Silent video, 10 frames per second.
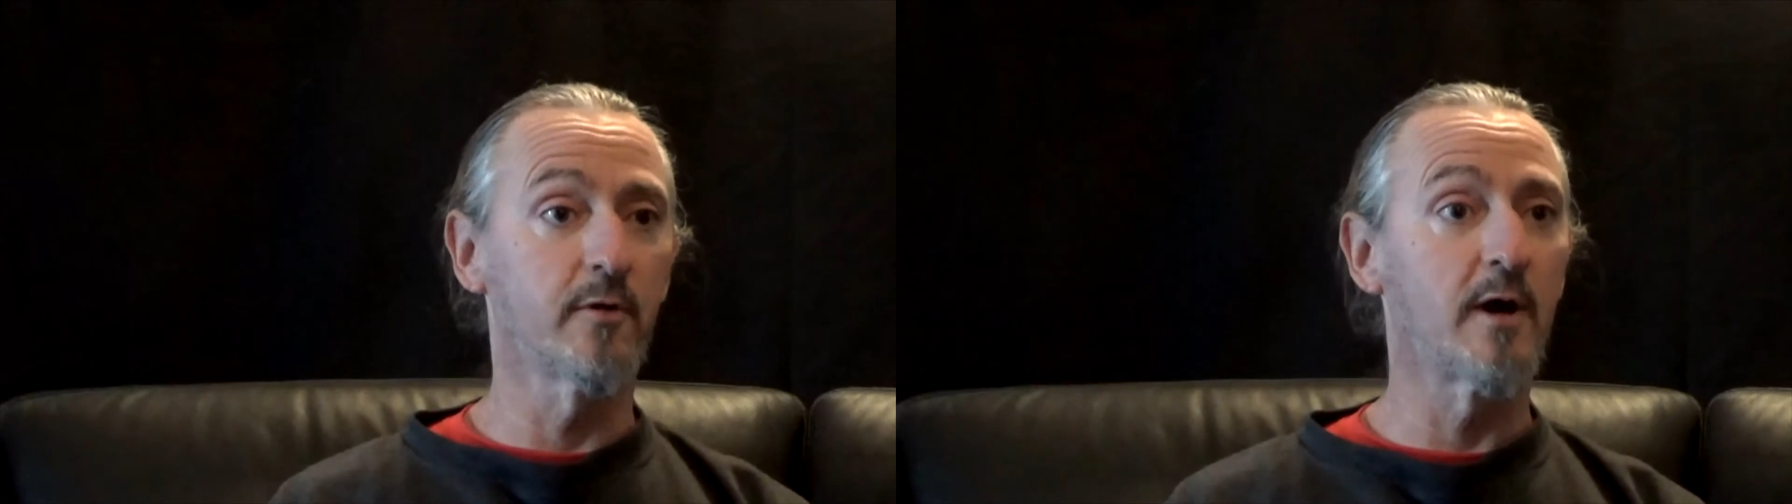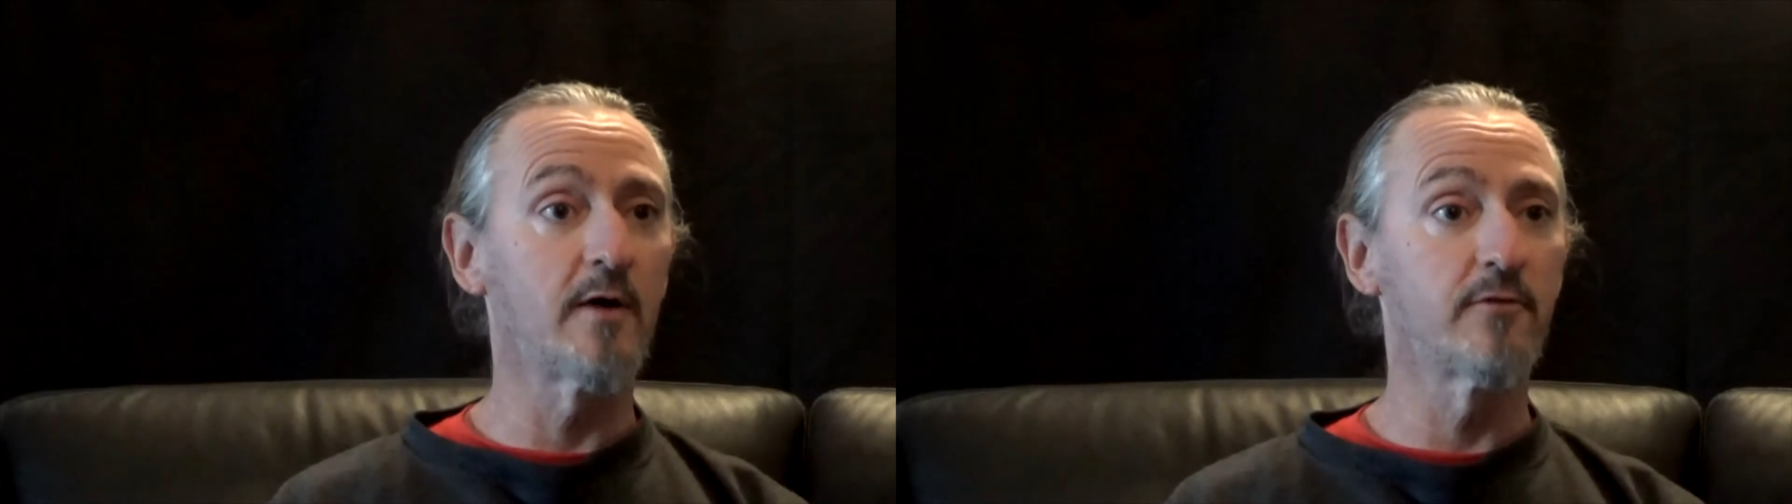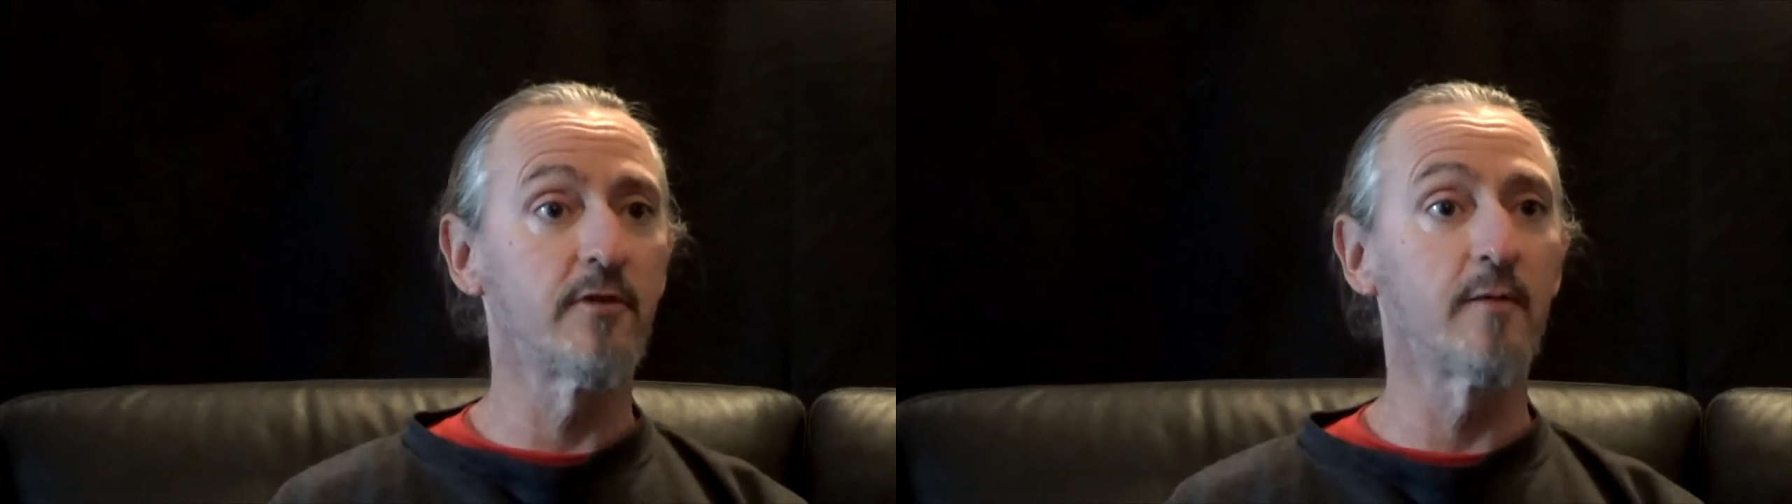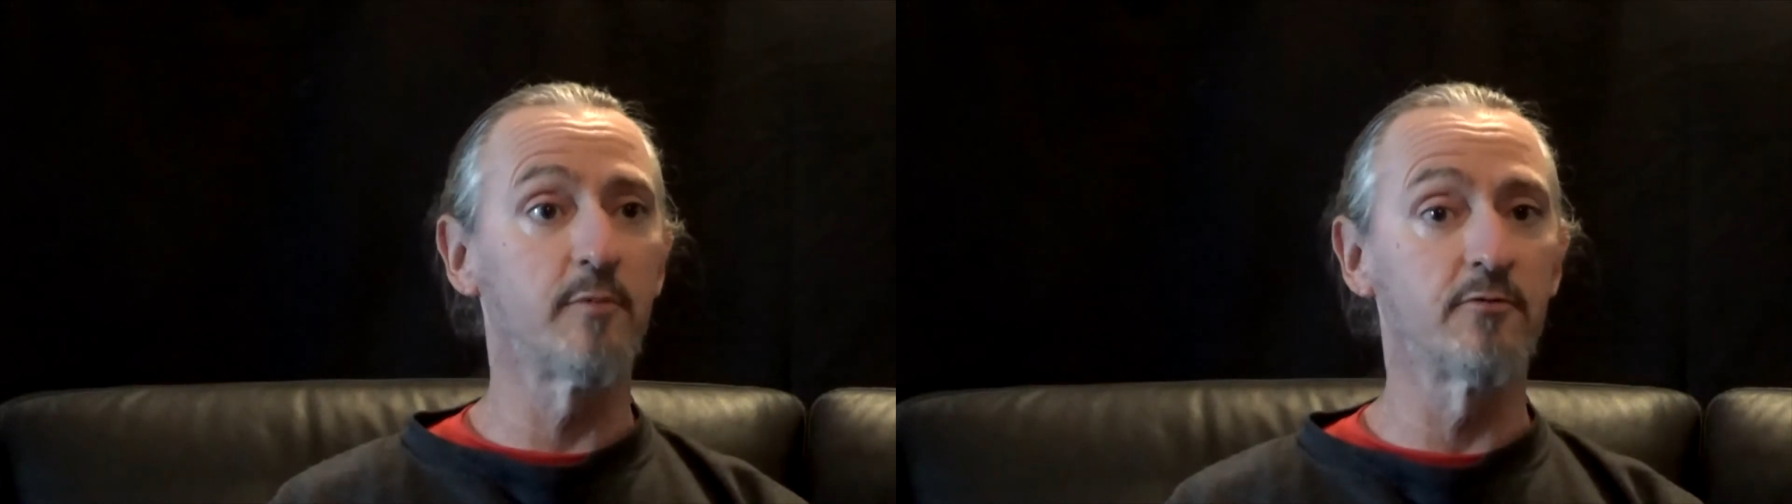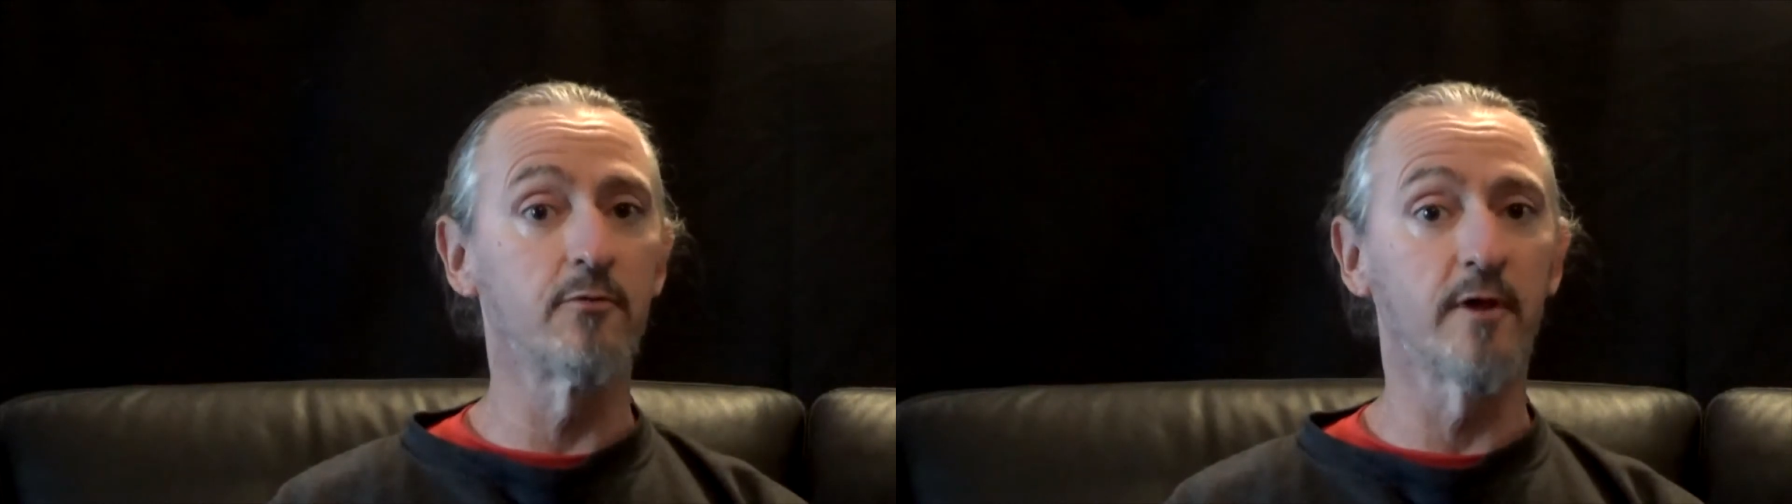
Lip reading: after that before